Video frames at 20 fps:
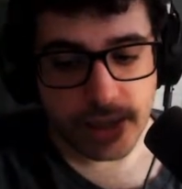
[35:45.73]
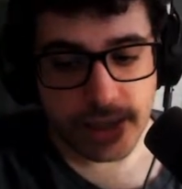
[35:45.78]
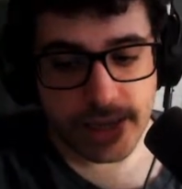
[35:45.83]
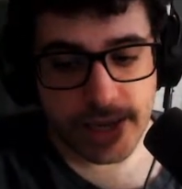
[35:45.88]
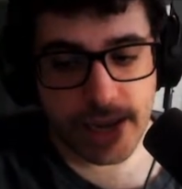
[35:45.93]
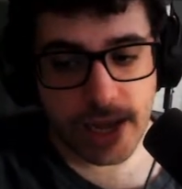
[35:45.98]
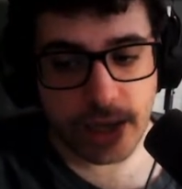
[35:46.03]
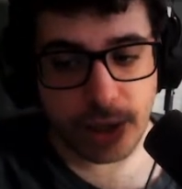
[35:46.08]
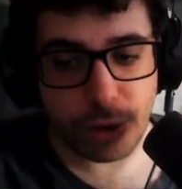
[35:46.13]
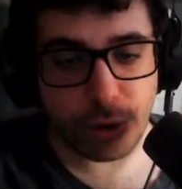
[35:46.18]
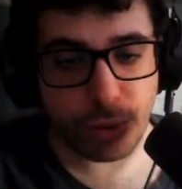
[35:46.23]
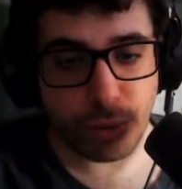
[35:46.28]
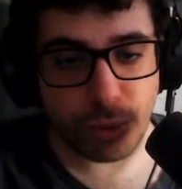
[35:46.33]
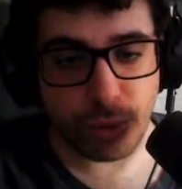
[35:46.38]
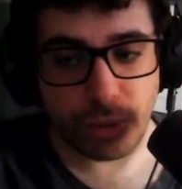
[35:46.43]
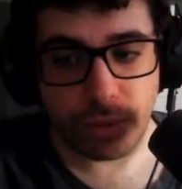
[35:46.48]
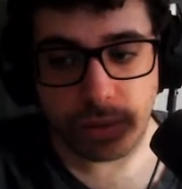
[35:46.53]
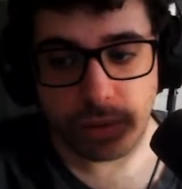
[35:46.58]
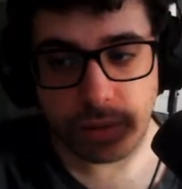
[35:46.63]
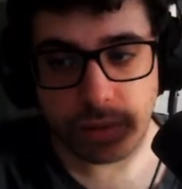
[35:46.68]
Nice.
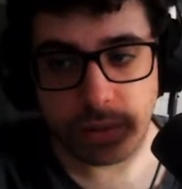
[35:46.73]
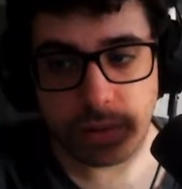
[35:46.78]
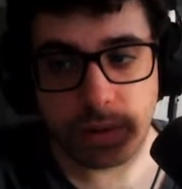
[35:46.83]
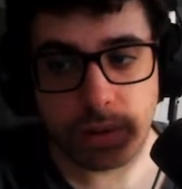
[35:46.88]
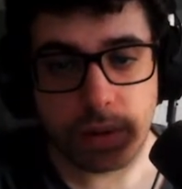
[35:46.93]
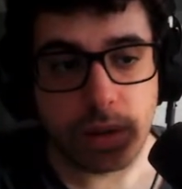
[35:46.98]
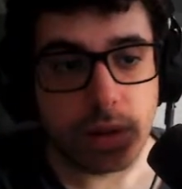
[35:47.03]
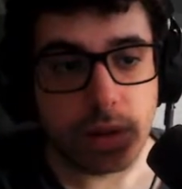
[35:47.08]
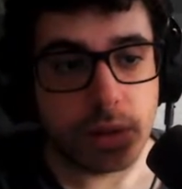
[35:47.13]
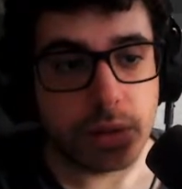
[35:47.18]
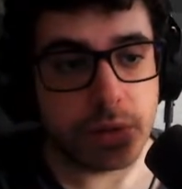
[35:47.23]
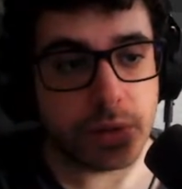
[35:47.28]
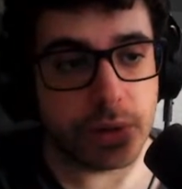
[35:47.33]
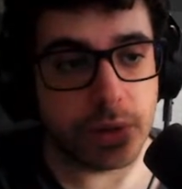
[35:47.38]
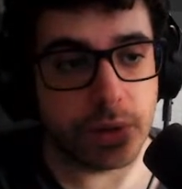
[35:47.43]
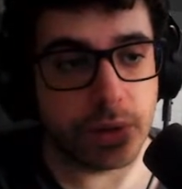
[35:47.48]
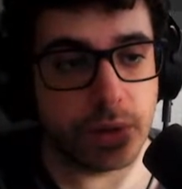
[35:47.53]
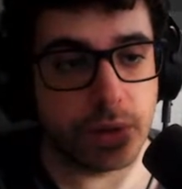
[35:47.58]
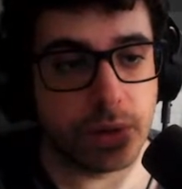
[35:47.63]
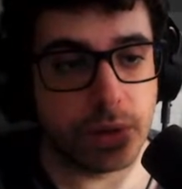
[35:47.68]

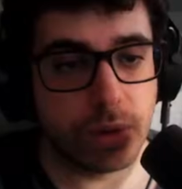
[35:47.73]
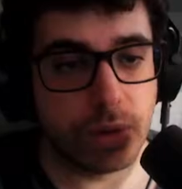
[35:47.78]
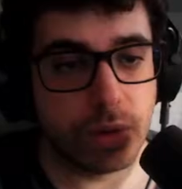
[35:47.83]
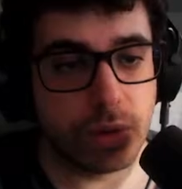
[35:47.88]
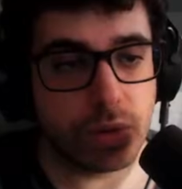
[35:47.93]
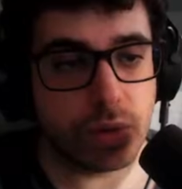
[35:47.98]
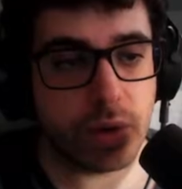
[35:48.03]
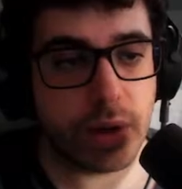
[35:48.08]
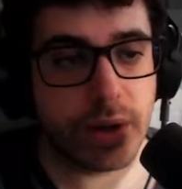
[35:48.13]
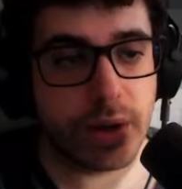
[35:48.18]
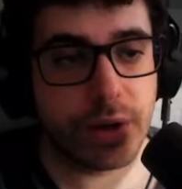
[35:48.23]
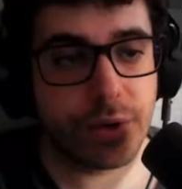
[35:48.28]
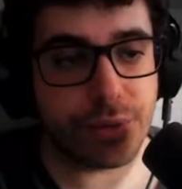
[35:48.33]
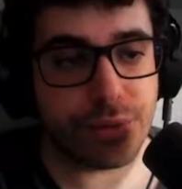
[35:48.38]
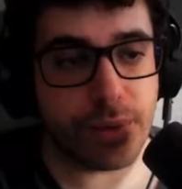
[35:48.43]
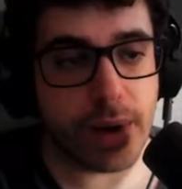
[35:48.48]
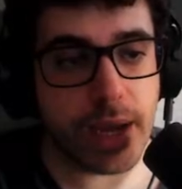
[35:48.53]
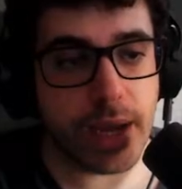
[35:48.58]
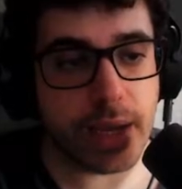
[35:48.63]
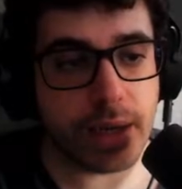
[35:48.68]
So
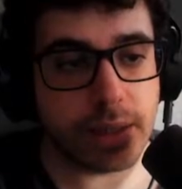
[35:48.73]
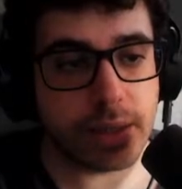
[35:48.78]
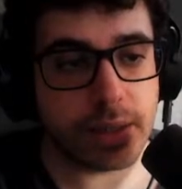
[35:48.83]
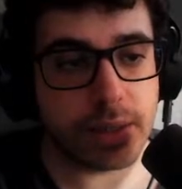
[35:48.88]
great.